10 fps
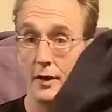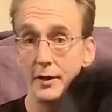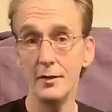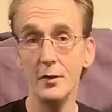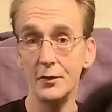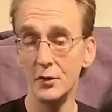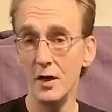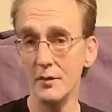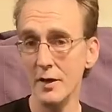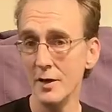great, not
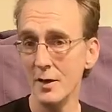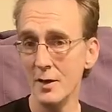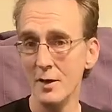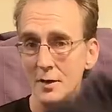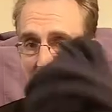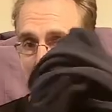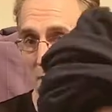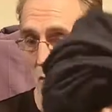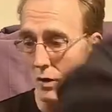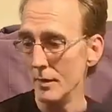too heavy,
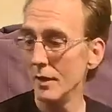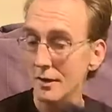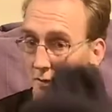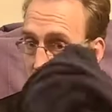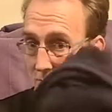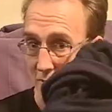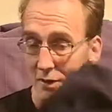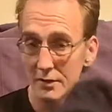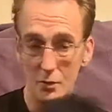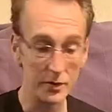kept me warm,
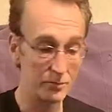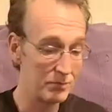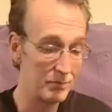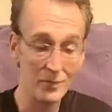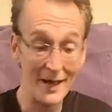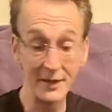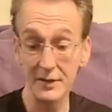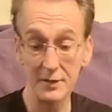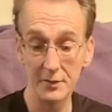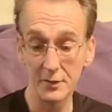exactly what I
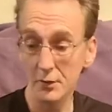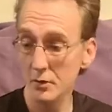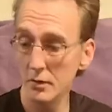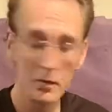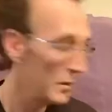needed it to do.